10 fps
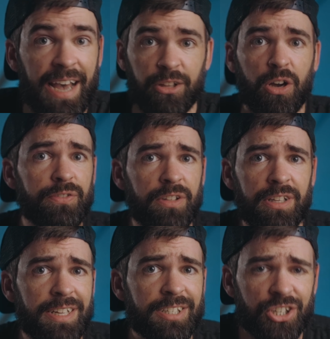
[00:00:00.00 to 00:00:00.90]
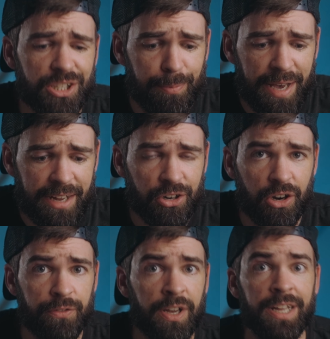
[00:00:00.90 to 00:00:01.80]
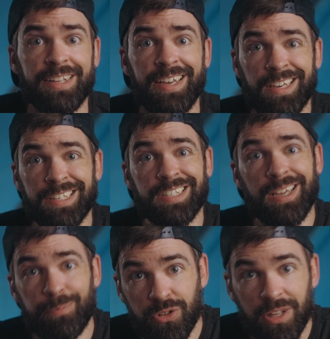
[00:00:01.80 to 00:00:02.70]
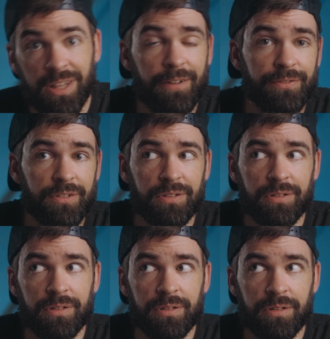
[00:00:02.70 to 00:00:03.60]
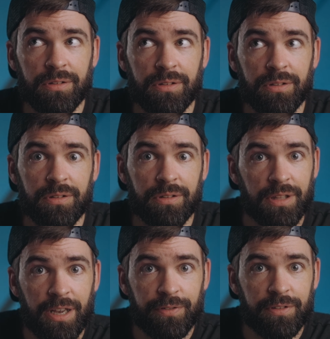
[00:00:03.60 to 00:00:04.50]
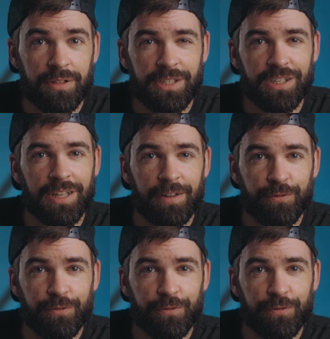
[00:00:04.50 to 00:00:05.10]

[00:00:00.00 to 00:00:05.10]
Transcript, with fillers: And often it's just a matter of taking a step to the left, left, this is left